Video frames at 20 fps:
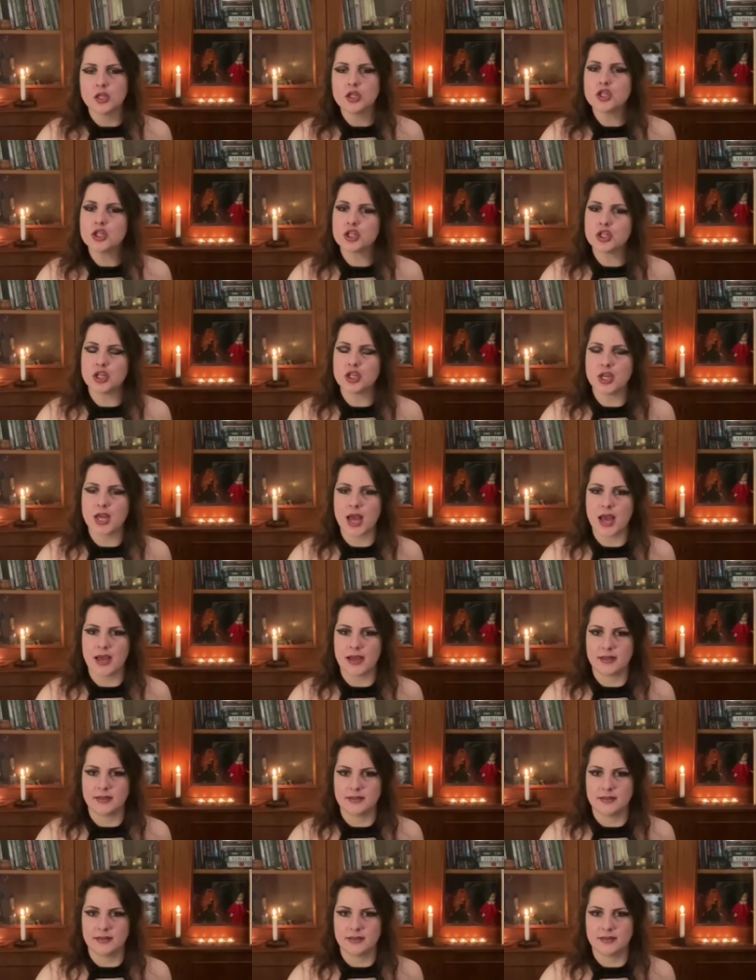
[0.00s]
she
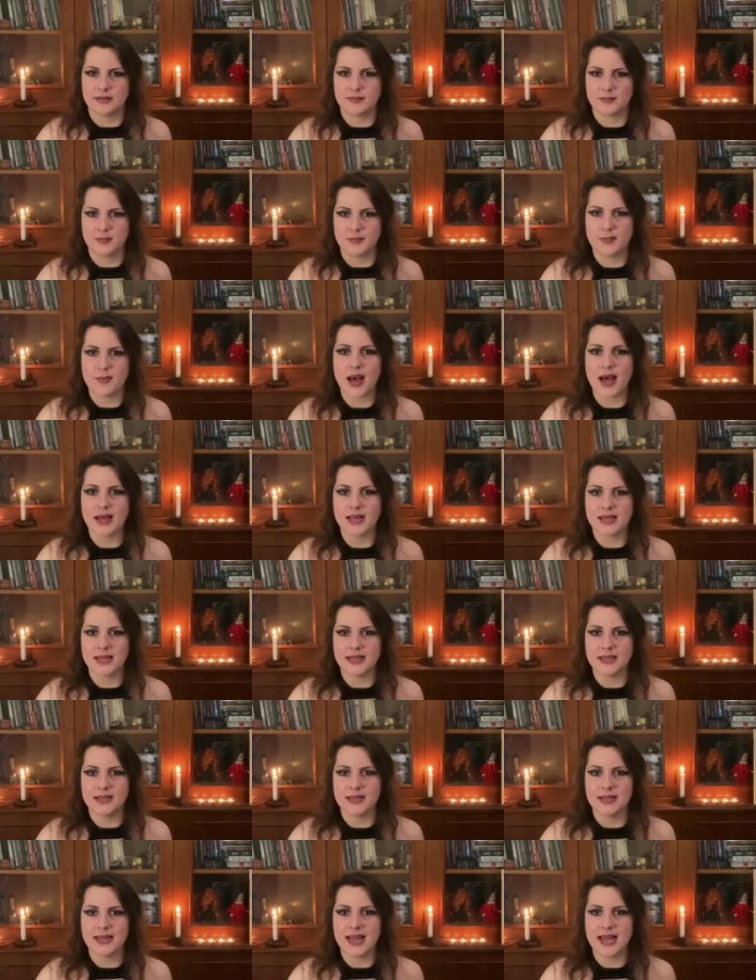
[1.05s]
had
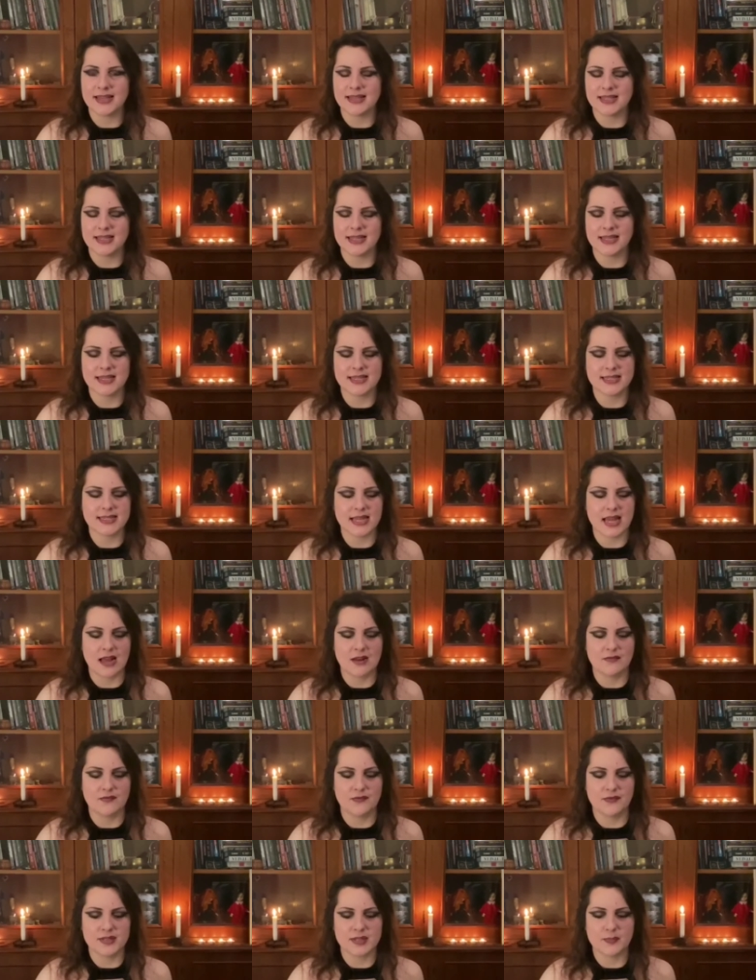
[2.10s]
by letting
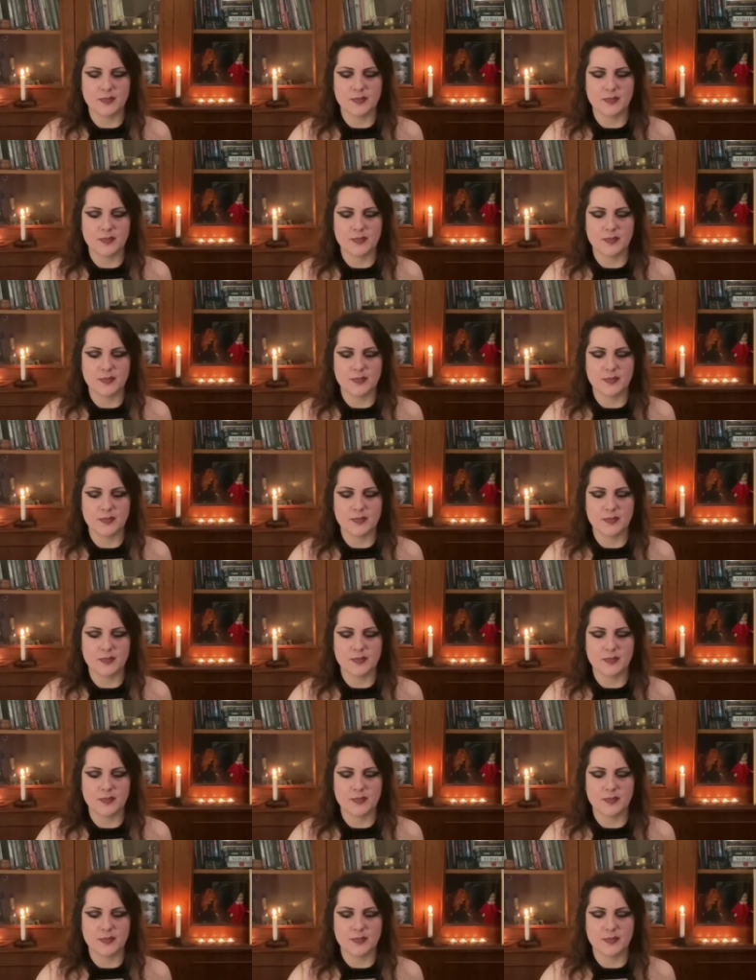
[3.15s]
herself